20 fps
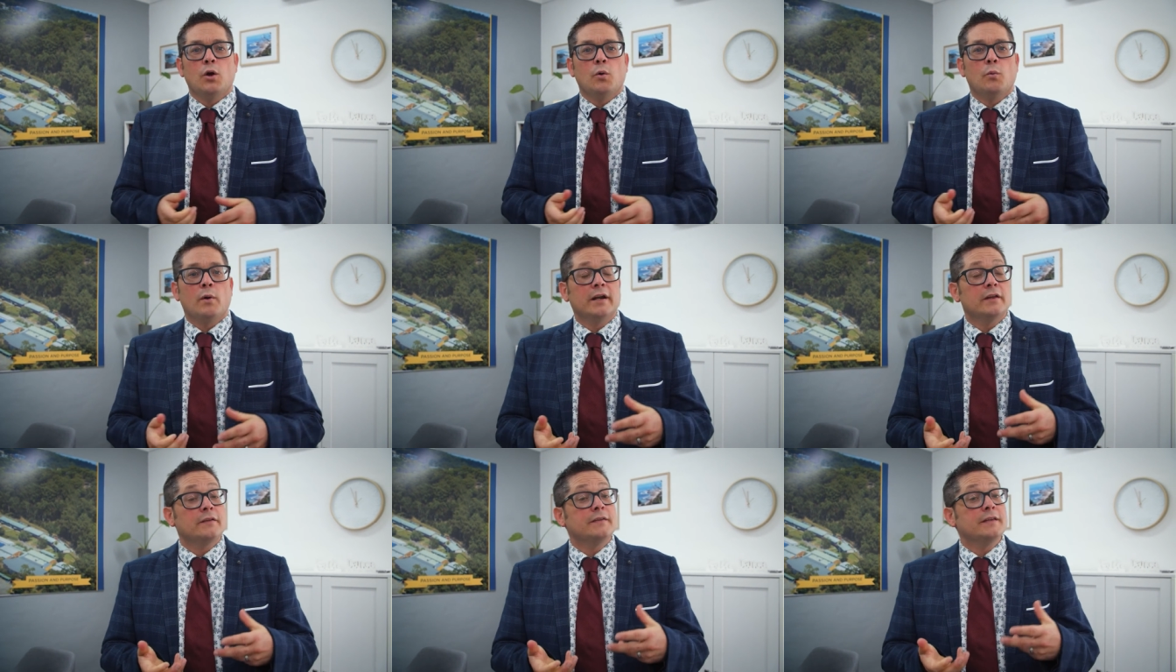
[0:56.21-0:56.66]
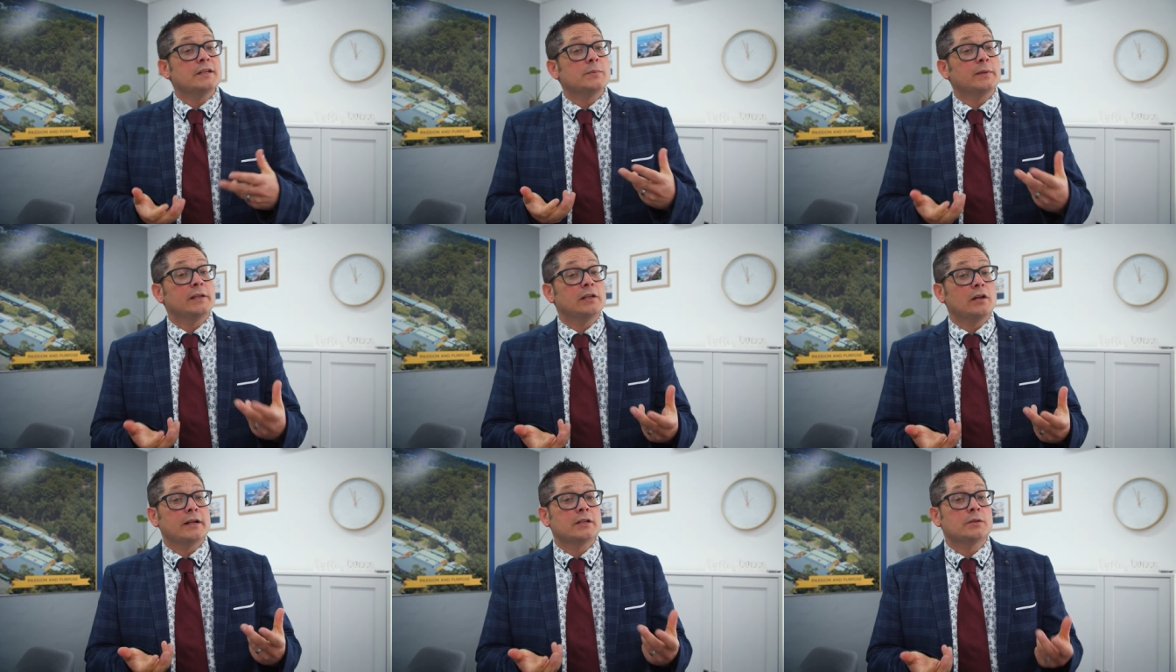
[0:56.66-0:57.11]
One of the things
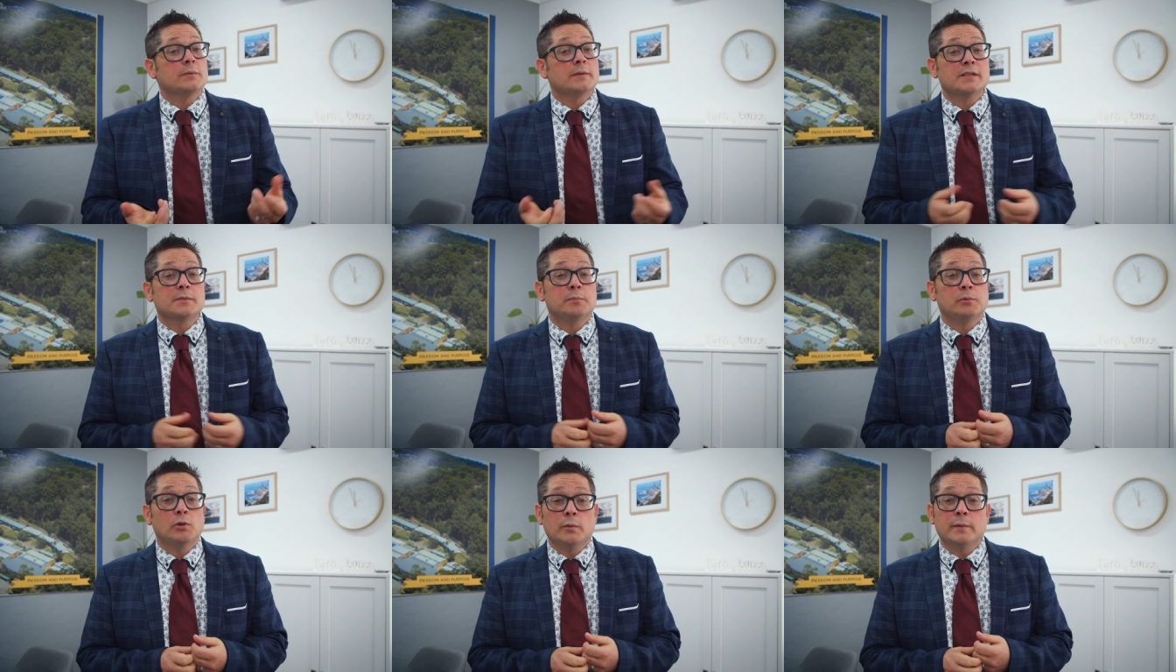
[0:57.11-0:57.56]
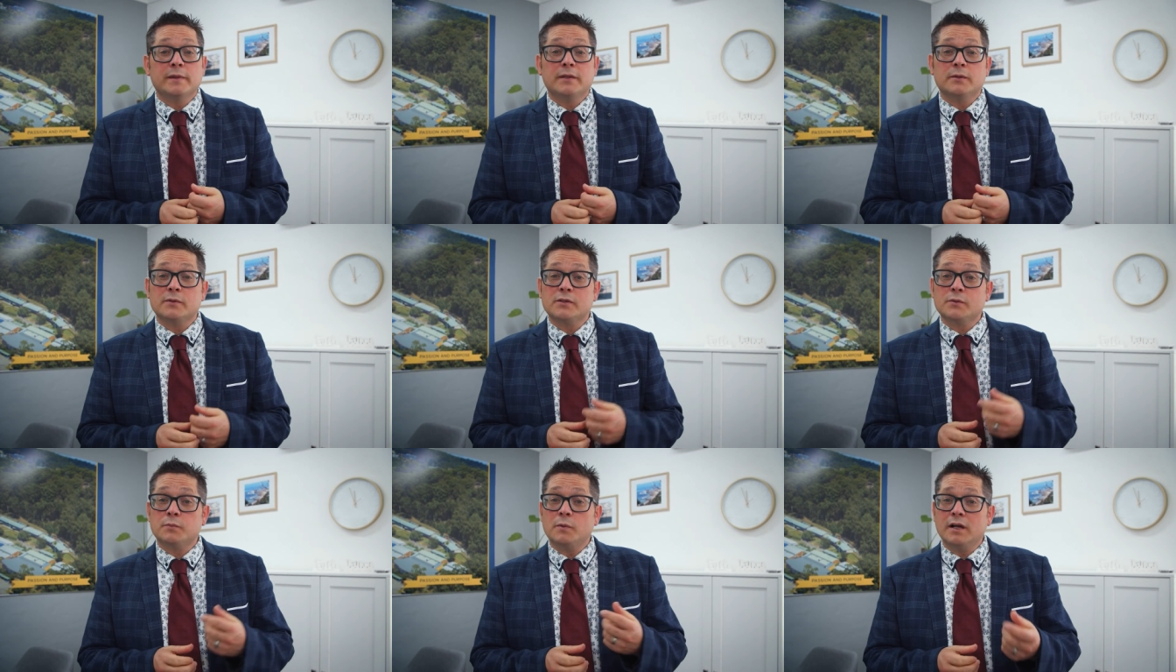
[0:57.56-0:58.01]
we'd like to explore with
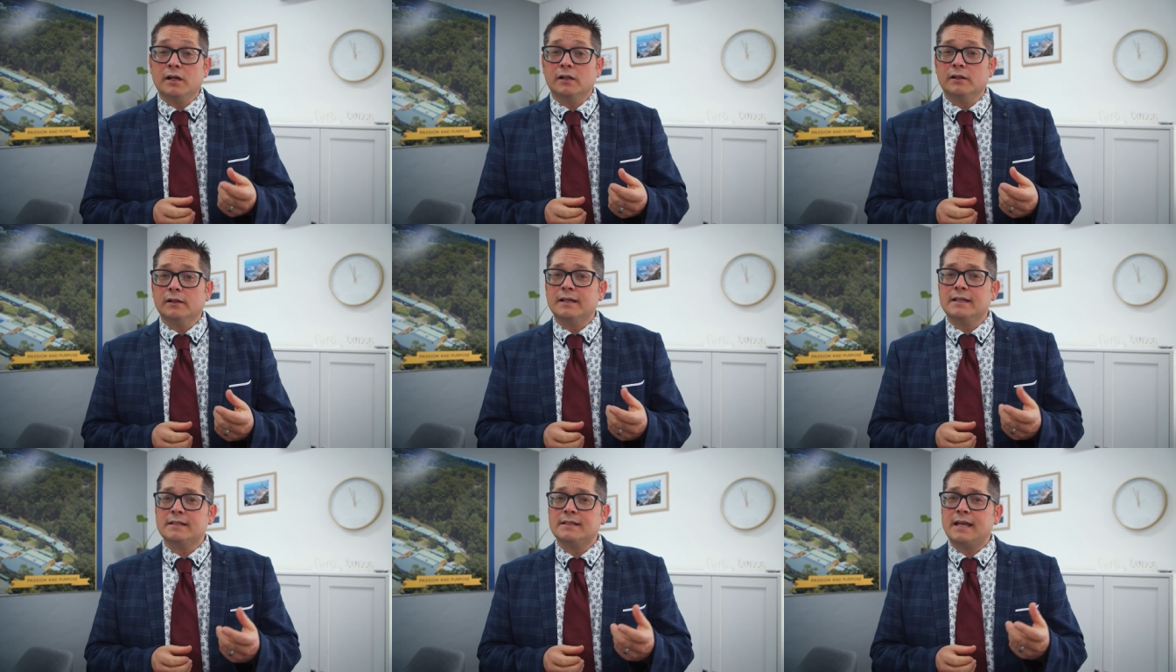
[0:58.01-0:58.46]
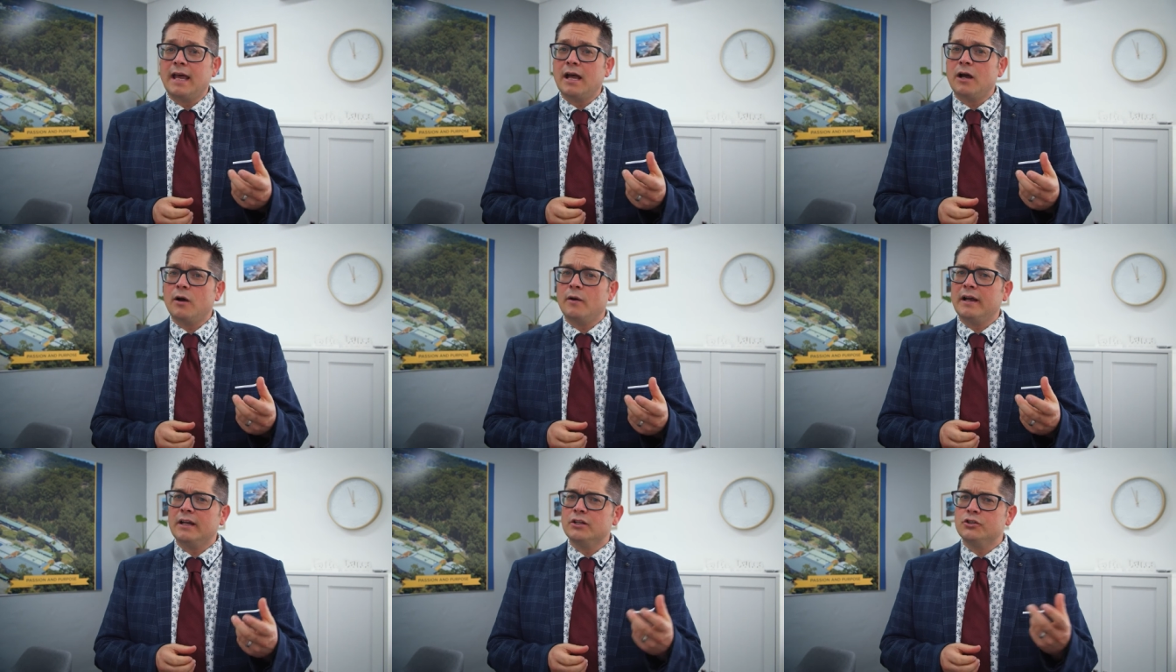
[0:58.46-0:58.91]
you as well is
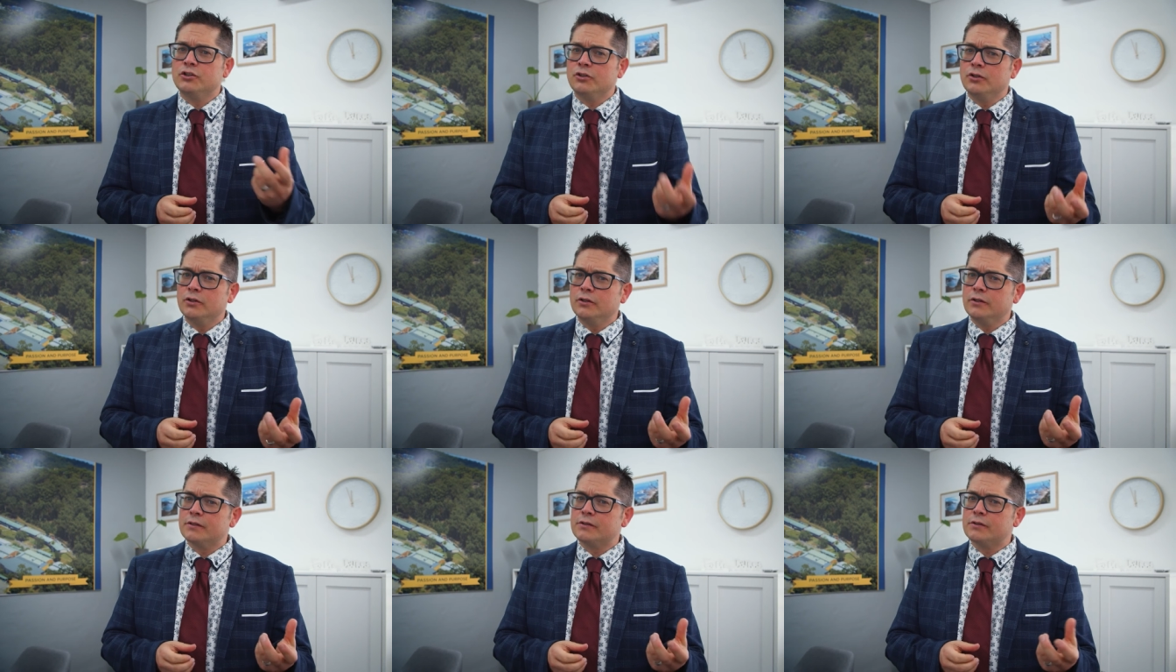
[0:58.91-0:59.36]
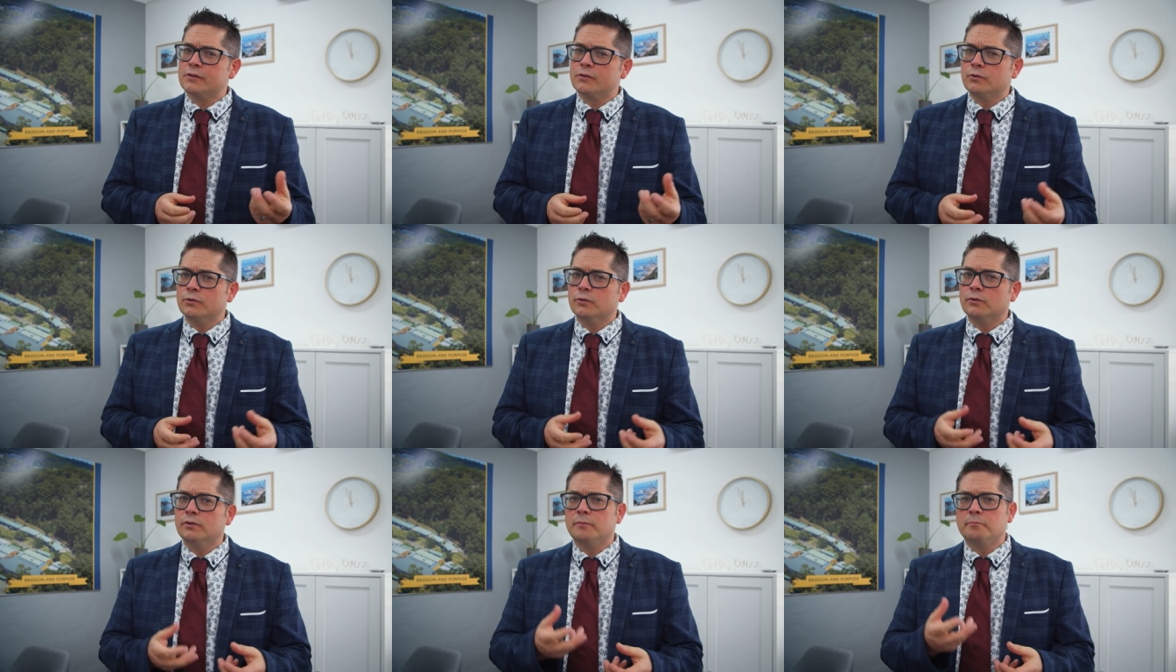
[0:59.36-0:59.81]
how a junior
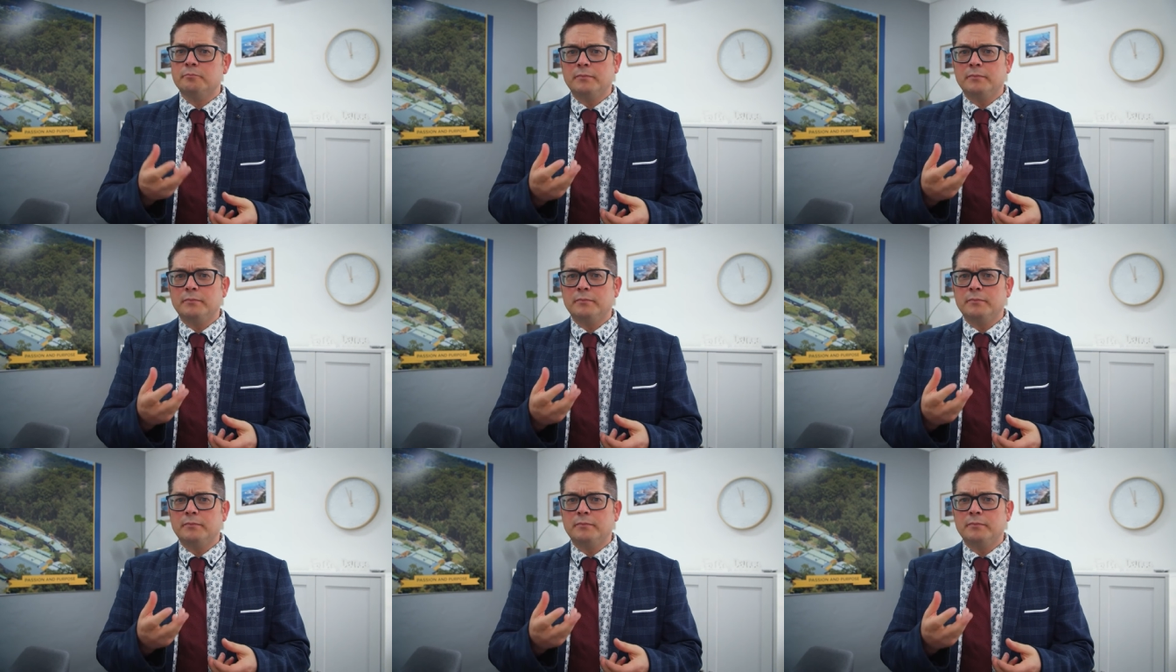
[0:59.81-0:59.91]
school,